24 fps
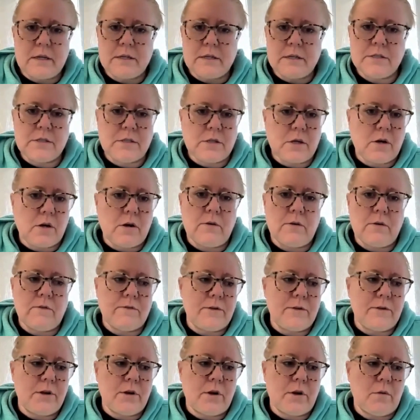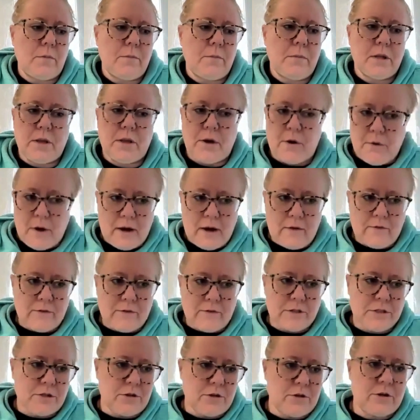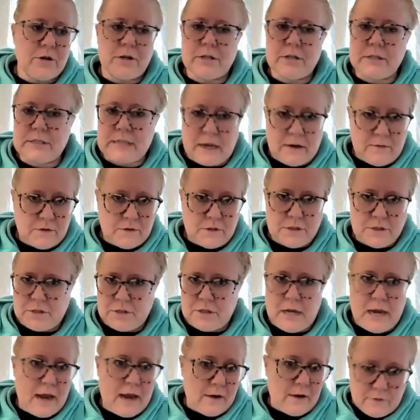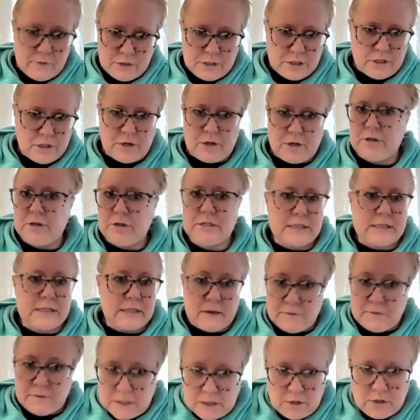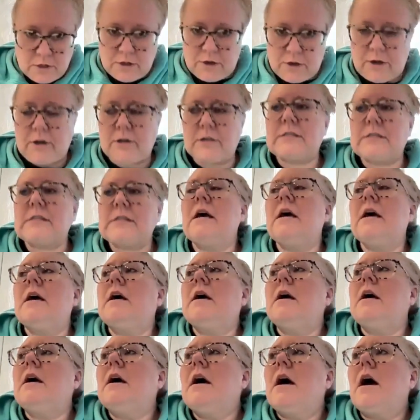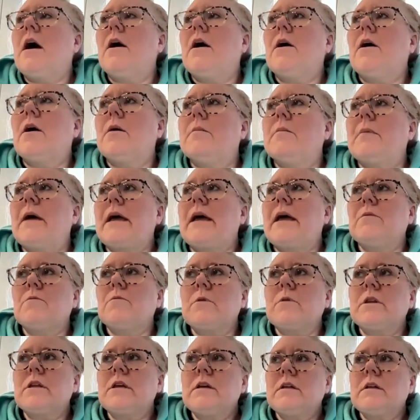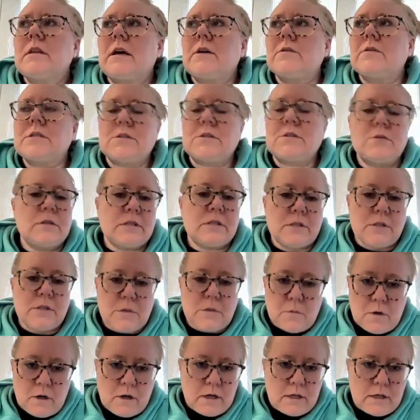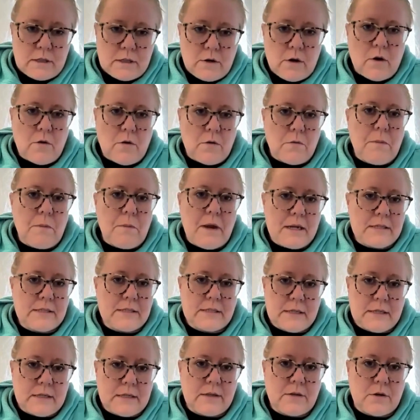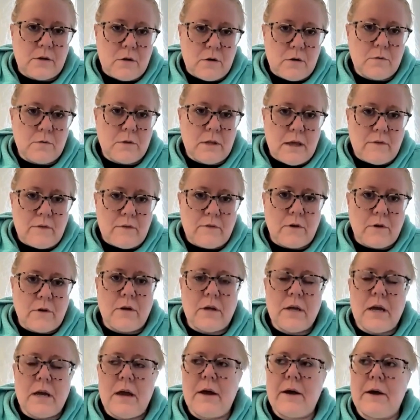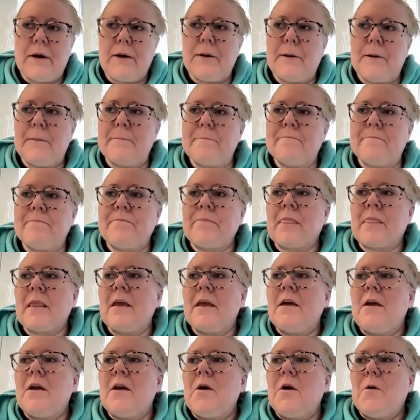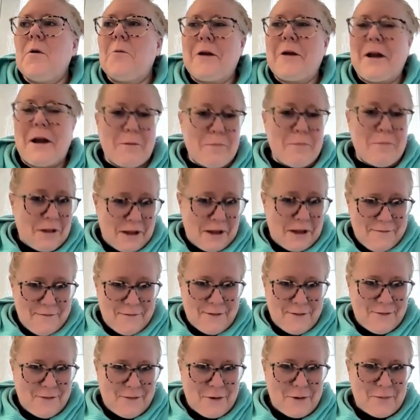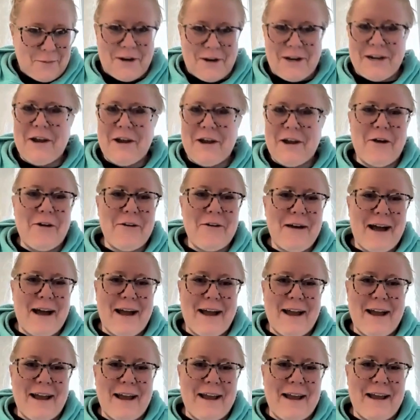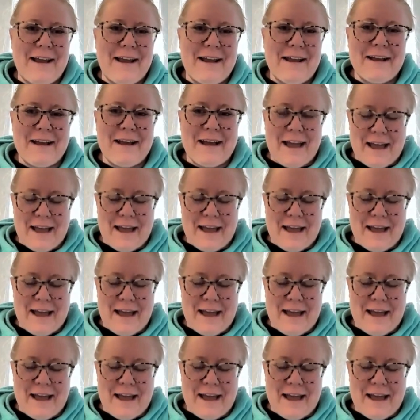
It could serve, you know, below average learners, average learners to gifted learners, and really allow students to work at their own pace and at their own level. When I applied for 4.0, I